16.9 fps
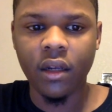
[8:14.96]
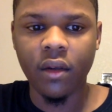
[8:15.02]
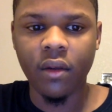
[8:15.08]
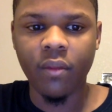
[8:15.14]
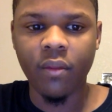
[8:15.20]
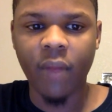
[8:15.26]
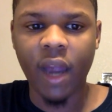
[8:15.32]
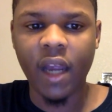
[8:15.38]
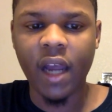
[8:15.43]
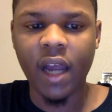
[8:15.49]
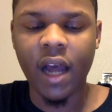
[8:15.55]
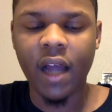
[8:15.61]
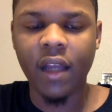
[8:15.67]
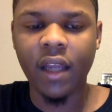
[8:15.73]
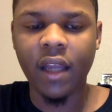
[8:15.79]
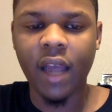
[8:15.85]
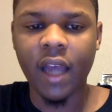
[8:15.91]
Mike
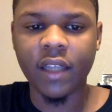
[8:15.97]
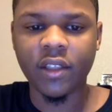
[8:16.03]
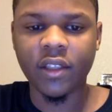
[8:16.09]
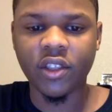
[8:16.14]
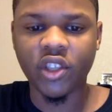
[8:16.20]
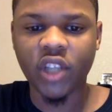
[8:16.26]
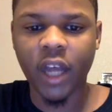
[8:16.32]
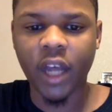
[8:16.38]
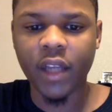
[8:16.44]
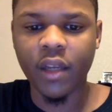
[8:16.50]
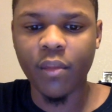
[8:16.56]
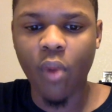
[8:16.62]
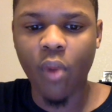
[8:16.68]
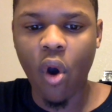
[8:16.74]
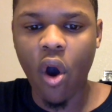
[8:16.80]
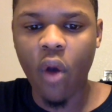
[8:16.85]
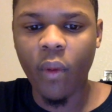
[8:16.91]
Conley hasn't shot the
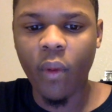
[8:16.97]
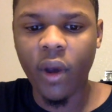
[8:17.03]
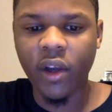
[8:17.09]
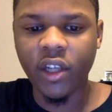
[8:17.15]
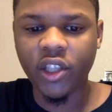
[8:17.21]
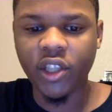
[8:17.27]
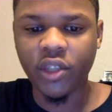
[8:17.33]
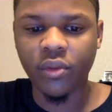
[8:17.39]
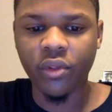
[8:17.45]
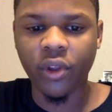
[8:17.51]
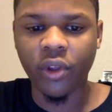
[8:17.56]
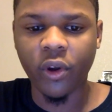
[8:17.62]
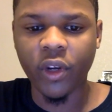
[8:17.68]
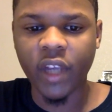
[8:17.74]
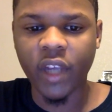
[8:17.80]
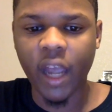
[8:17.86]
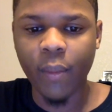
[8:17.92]
ball well. He's shooting
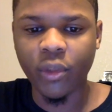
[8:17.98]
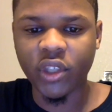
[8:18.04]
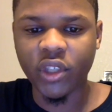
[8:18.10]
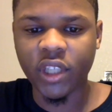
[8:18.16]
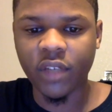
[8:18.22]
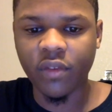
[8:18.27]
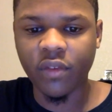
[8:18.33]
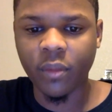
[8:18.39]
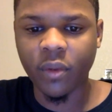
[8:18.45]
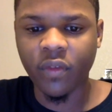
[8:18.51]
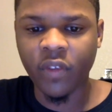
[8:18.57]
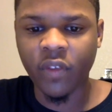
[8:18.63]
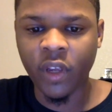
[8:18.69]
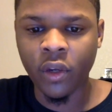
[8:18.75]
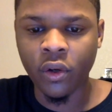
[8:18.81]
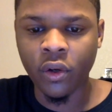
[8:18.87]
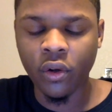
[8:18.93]
38% from the
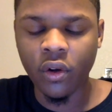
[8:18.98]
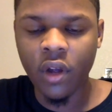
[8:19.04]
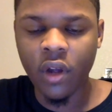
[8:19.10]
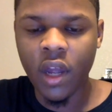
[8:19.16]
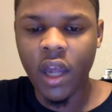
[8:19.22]
field.